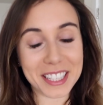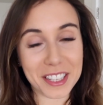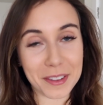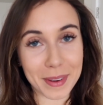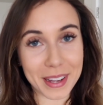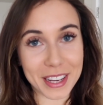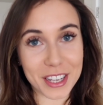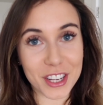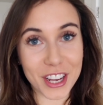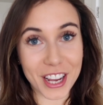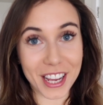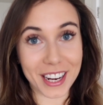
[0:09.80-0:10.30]
to
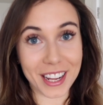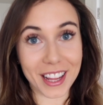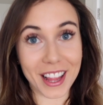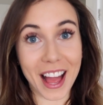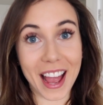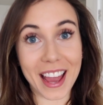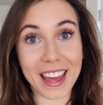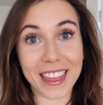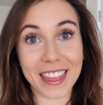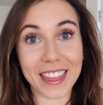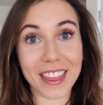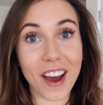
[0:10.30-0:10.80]
my channel.
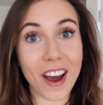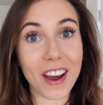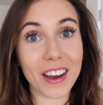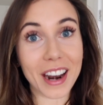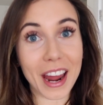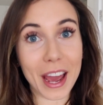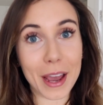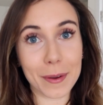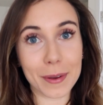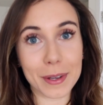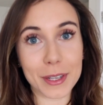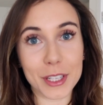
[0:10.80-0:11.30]
I
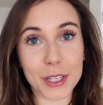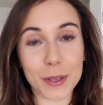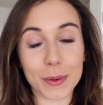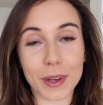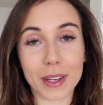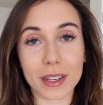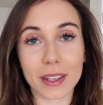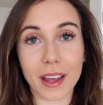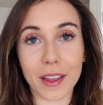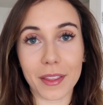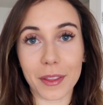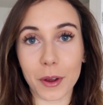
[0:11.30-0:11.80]
thought I would do
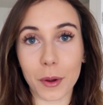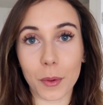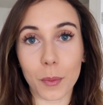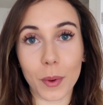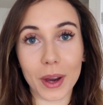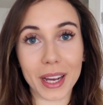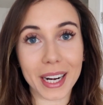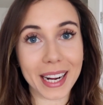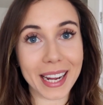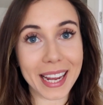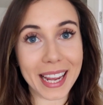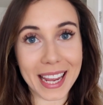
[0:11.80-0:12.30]
another
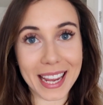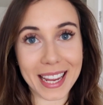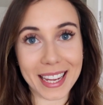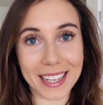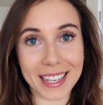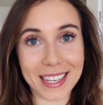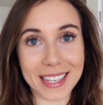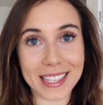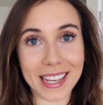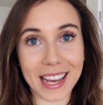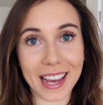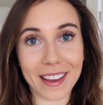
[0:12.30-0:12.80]
what I eat in
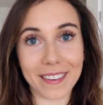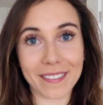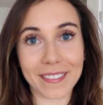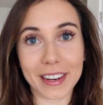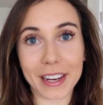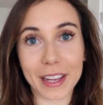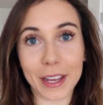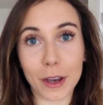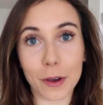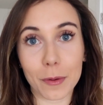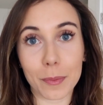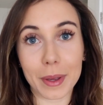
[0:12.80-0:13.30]
a day
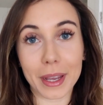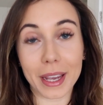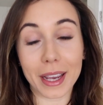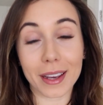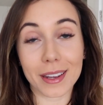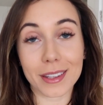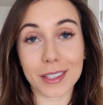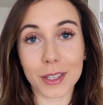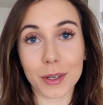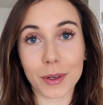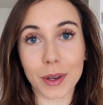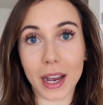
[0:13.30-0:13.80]
video
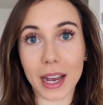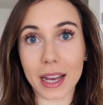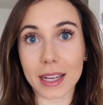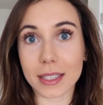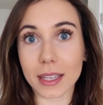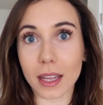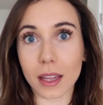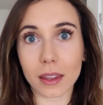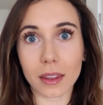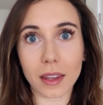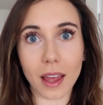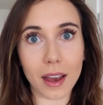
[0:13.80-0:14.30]
because you
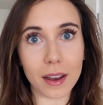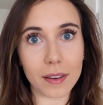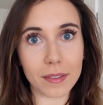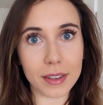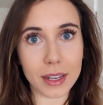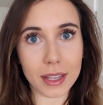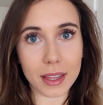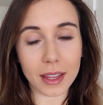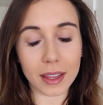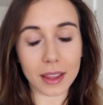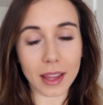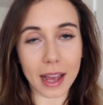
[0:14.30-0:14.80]
guys
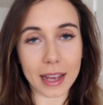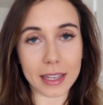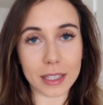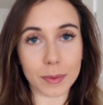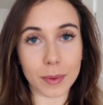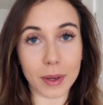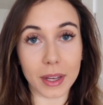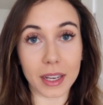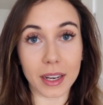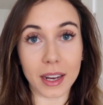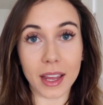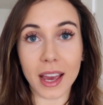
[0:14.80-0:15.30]
loved the last
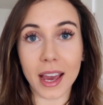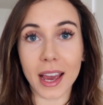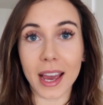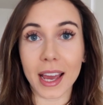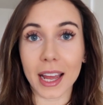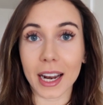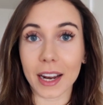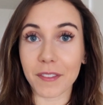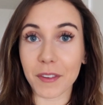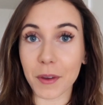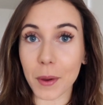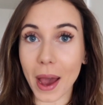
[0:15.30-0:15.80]
one.
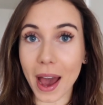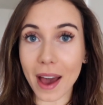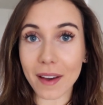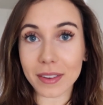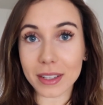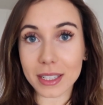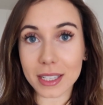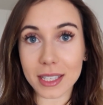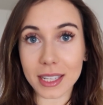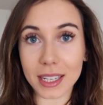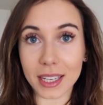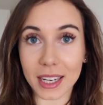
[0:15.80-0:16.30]
If you
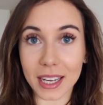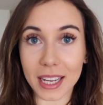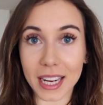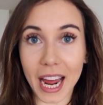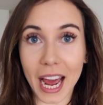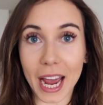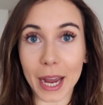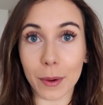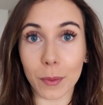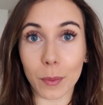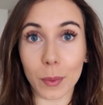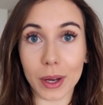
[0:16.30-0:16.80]
haven't seen it,
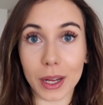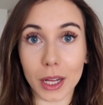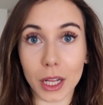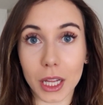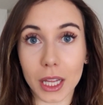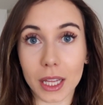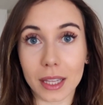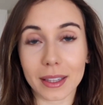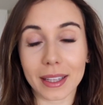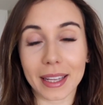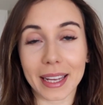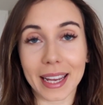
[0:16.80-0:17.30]
I
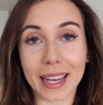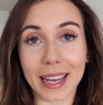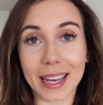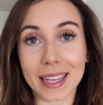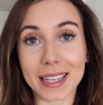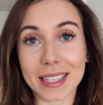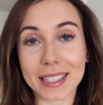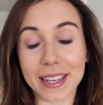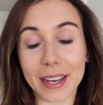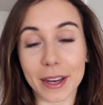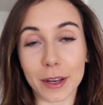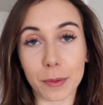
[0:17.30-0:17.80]
will link
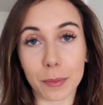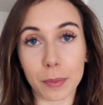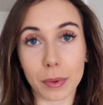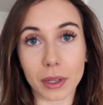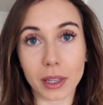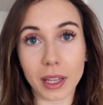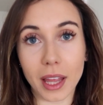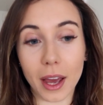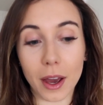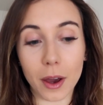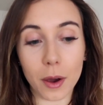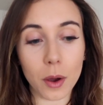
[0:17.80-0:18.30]
it down
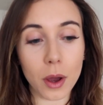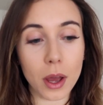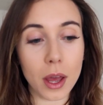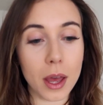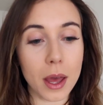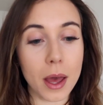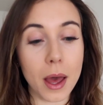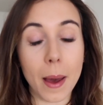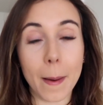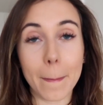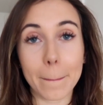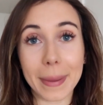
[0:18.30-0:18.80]
below.
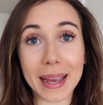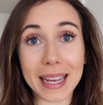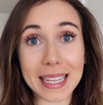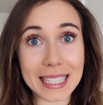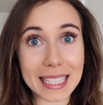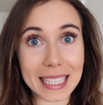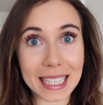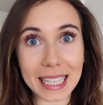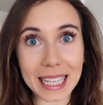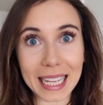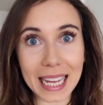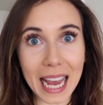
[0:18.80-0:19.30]

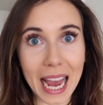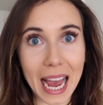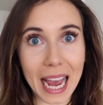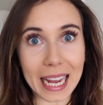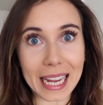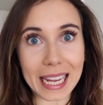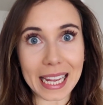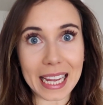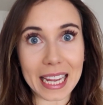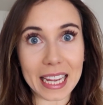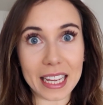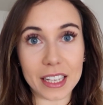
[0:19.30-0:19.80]
Basically,
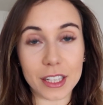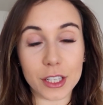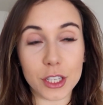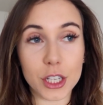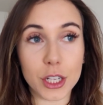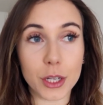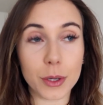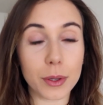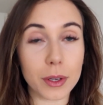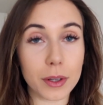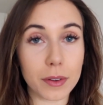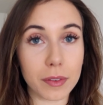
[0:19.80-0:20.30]
I eat
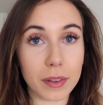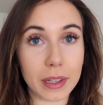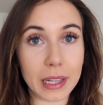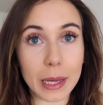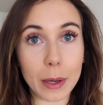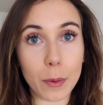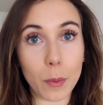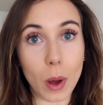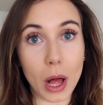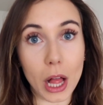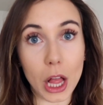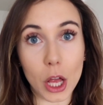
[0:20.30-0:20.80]

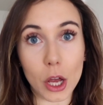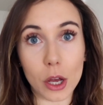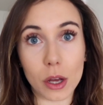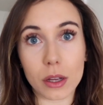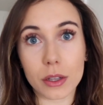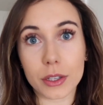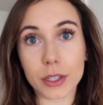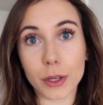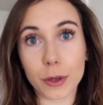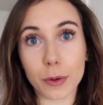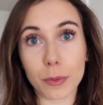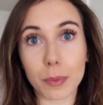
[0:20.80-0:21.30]
intuitively while
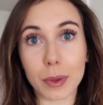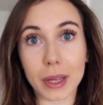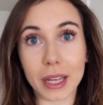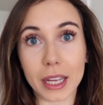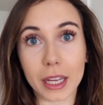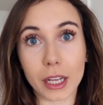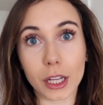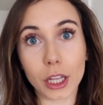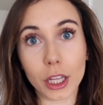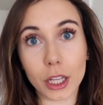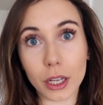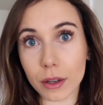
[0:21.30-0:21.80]
also
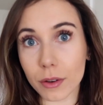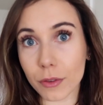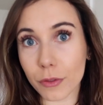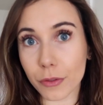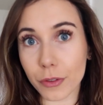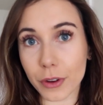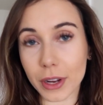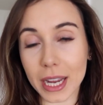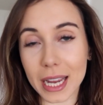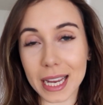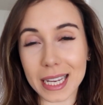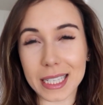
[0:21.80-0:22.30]
being
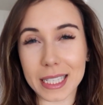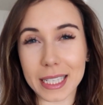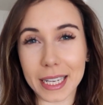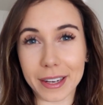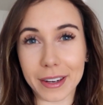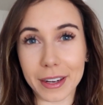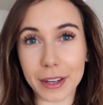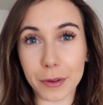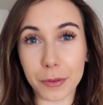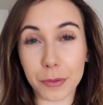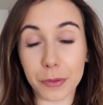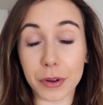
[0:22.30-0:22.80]
gluten-free,
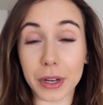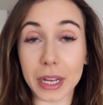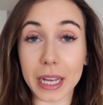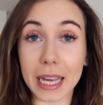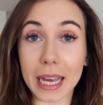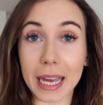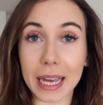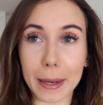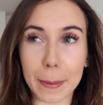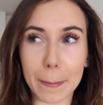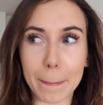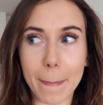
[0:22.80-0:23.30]

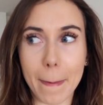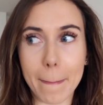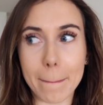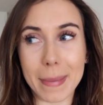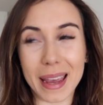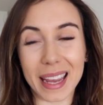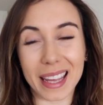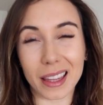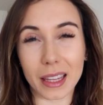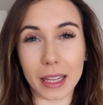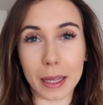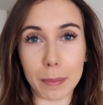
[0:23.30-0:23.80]
dairy-free, and
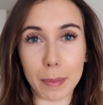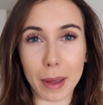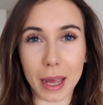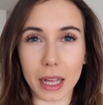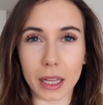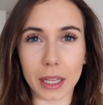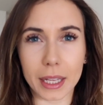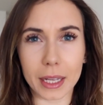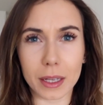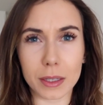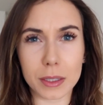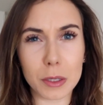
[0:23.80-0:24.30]
mainly
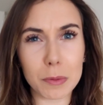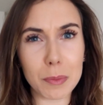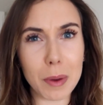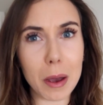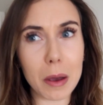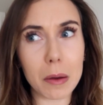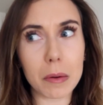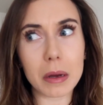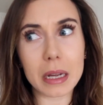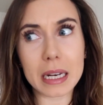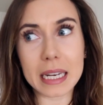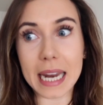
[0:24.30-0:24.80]
paleo. So
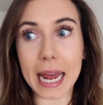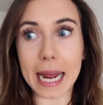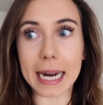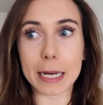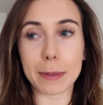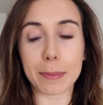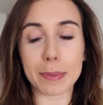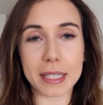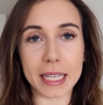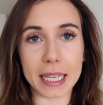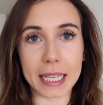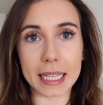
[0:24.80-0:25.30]
about
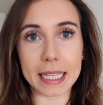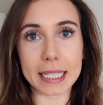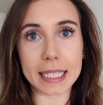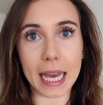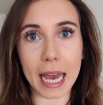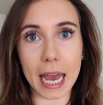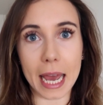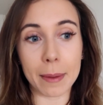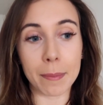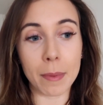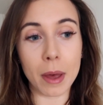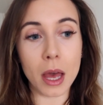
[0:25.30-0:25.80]
90% of the
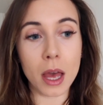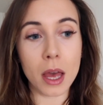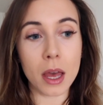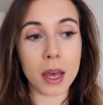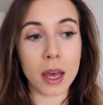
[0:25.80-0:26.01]
time.